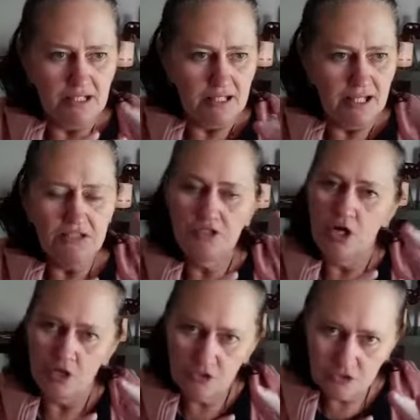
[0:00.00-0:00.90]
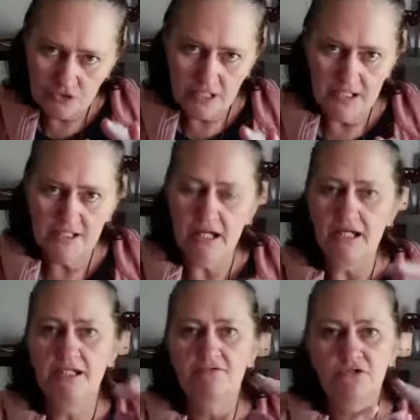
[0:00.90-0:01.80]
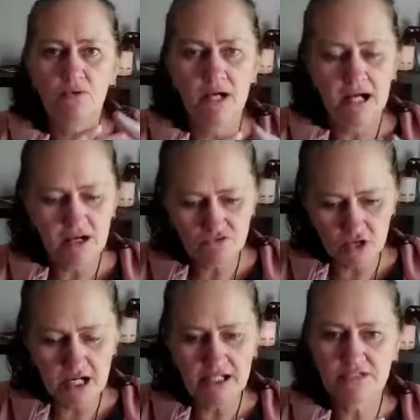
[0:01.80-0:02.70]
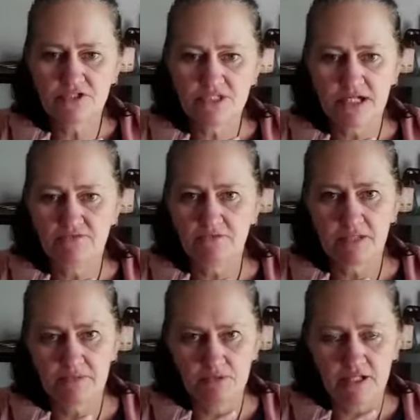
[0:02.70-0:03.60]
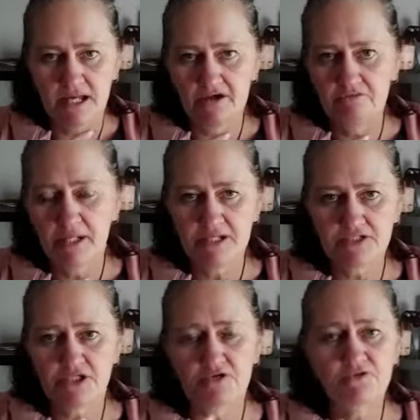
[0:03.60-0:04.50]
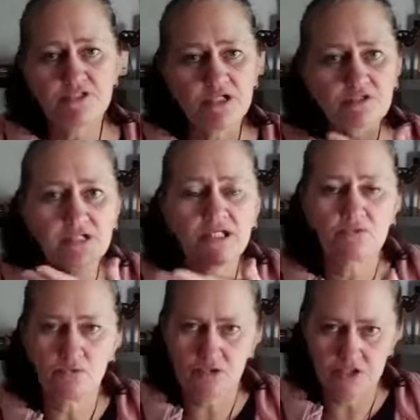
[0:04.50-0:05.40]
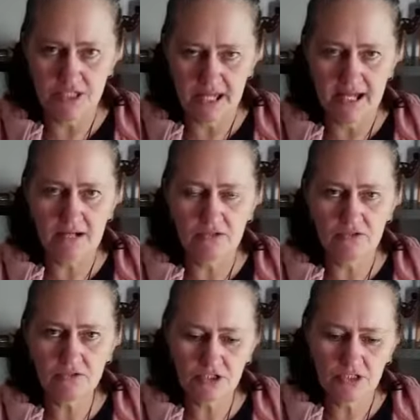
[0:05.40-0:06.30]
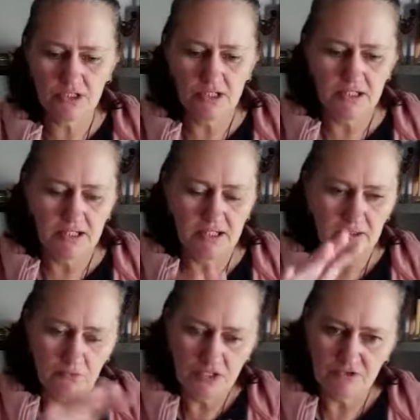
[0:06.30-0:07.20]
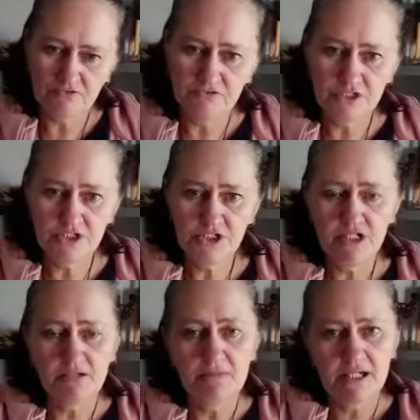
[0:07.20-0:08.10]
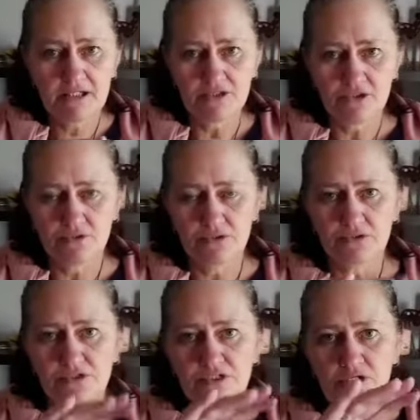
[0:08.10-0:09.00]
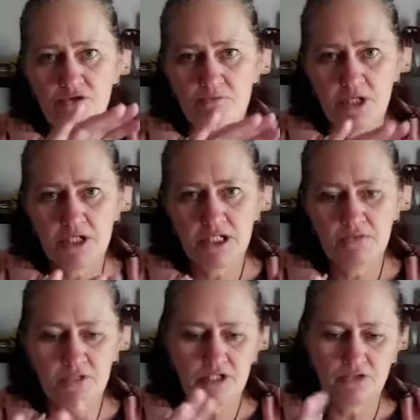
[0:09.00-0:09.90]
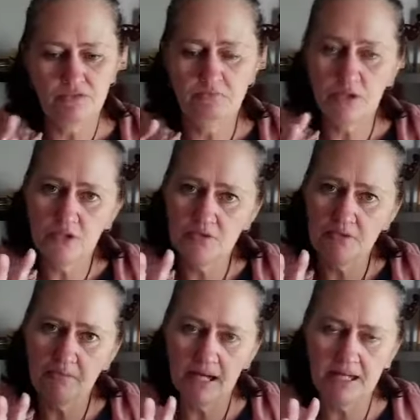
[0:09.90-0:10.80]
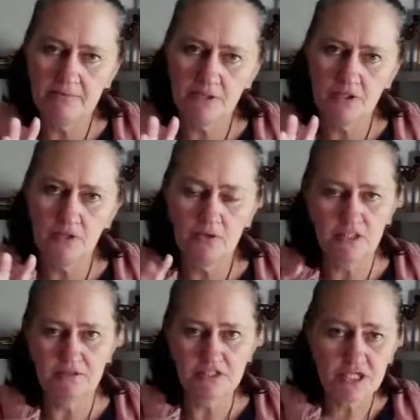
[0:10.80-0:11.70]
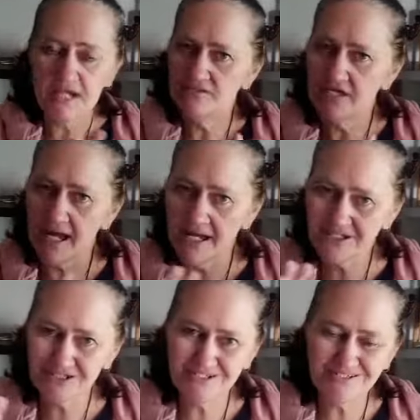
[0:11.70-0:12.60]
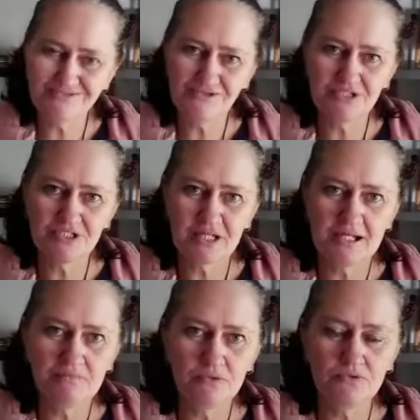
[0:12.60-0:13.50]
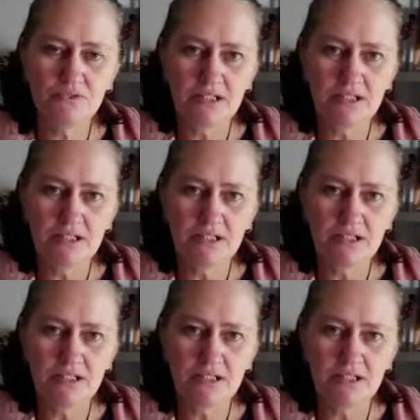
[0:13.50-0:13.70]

And know that if you are writing this out for people that have passed over, so you're getting words out, and when you finish, you can make it into a little ceremony where you burn the paper and scatter the ashes, for example.